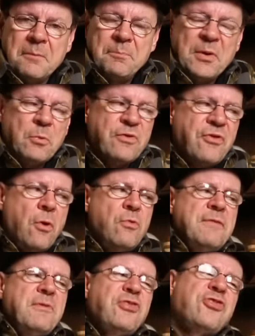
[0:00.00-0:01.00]
But with all
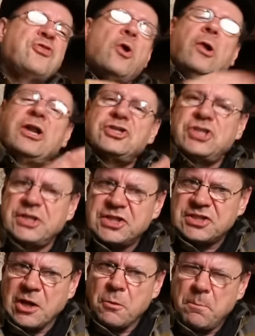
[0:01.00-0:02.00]
the mythology
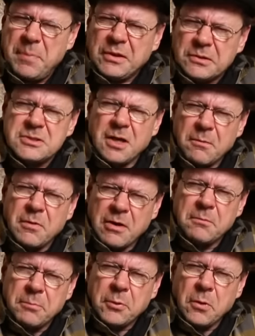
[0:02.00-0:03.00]
that's now built up
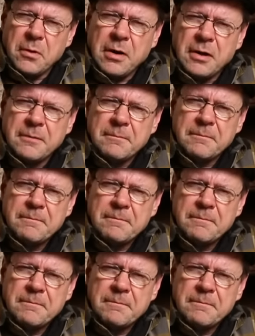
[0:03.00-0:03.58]
around Brora,